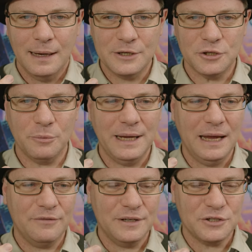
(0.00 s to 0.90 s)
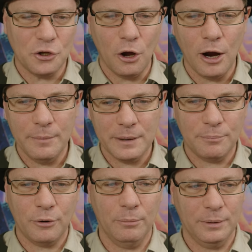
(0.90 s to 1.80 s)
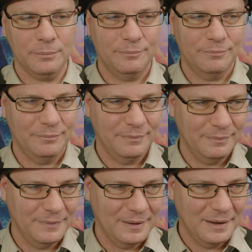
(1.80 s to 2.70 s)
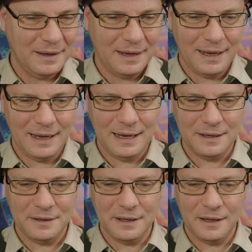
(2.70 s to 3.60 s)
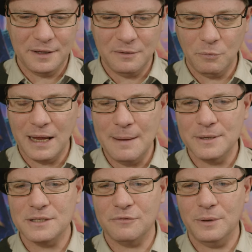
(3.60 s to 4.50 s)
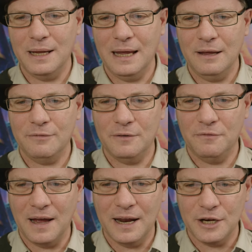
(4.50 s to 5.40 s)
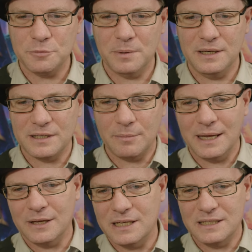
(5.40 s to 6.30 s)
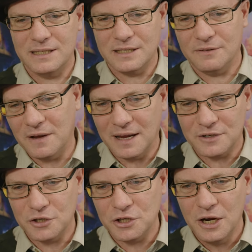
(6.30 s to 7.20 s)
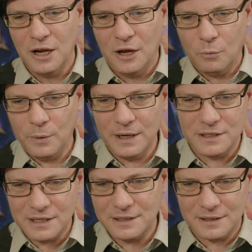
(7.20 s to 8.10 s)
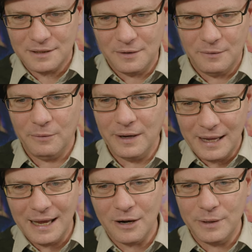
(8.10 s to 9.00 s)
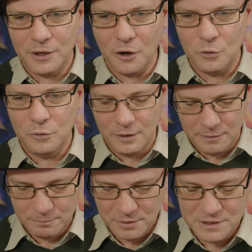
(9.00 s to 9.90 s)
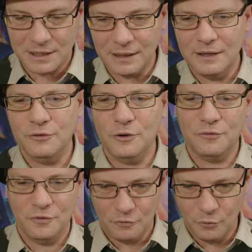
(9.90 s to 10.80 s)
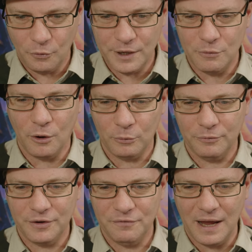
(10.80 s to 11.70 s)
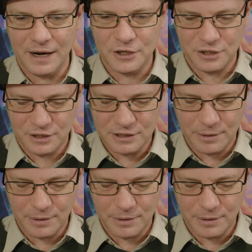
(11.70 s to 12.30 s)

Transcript: And so we have this timing problem and, then what happens if we have advantage, but then something else has disadvantage? When is it? How do we know? Particularly if you've already rolled with advantage, and then